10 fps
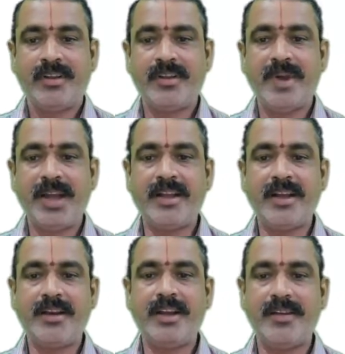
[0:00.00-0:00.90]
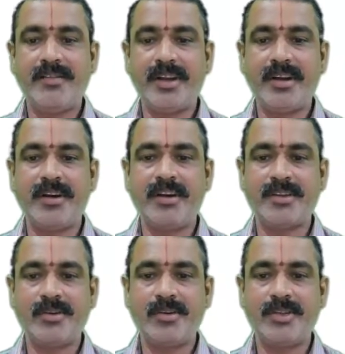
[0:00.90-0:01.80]
The banker never
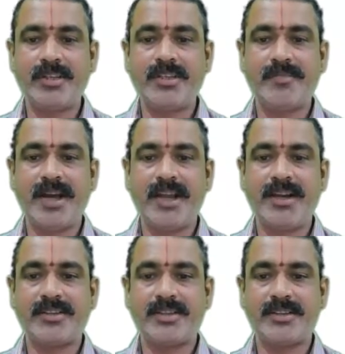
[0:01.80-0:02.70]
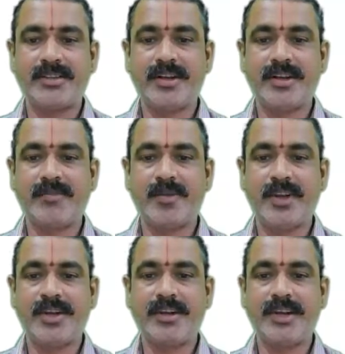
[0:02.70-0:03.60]
discloses the balance of
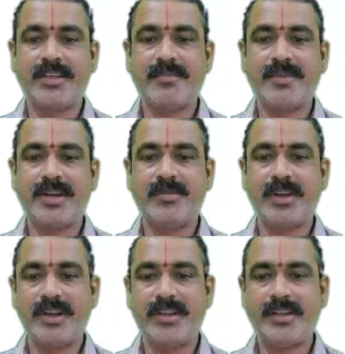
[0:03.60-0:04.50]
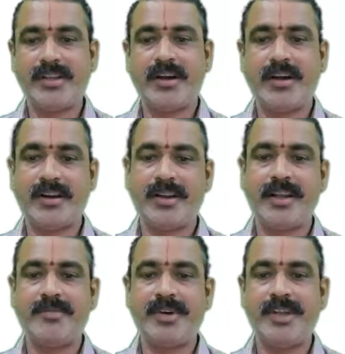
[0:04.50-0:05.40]
one customer to another or
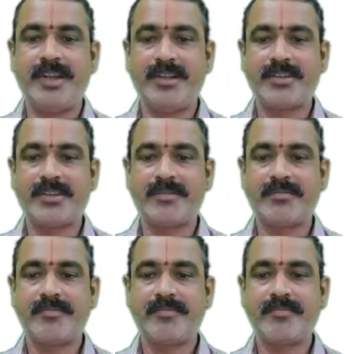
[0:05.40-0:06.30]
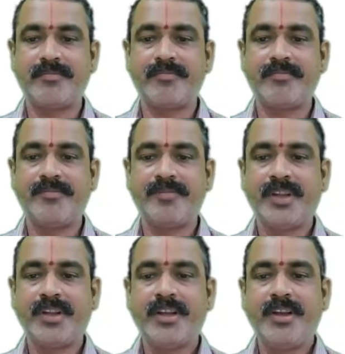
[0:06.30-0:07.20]
anybody else.
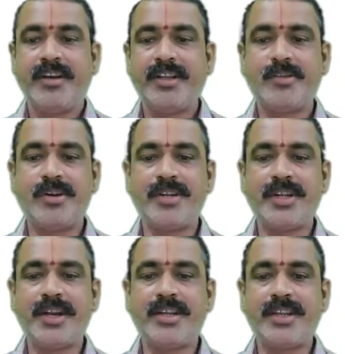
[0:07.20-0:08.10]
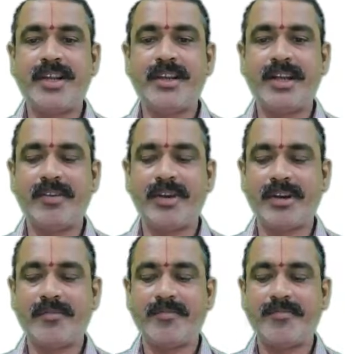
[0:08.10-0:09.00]
Disclosure in sealed
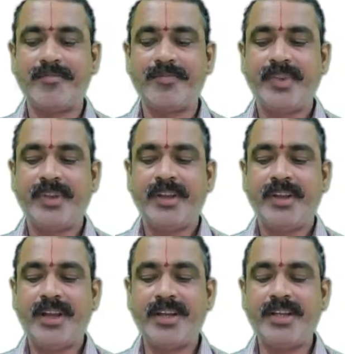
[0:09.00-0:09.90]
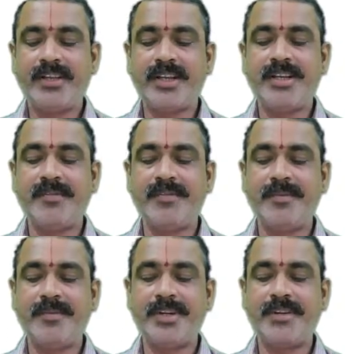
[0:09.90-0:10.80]
cover. Any such
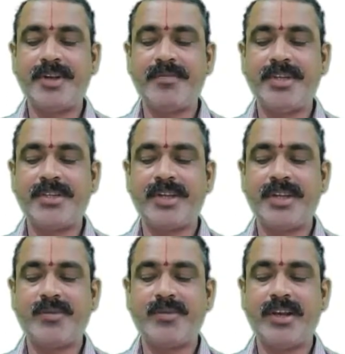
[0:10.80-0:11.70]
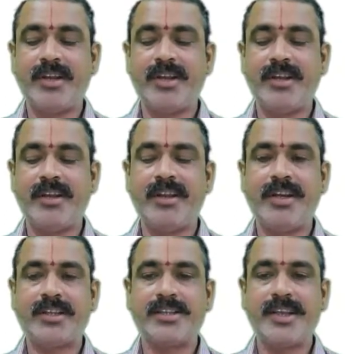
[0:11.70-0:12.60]
information may be sent only
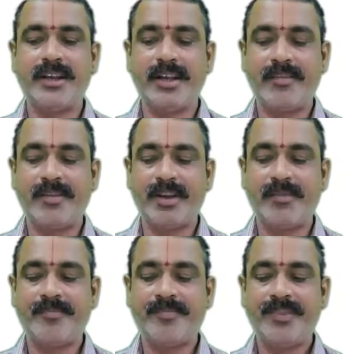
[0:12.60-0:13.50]
in a sealed cover.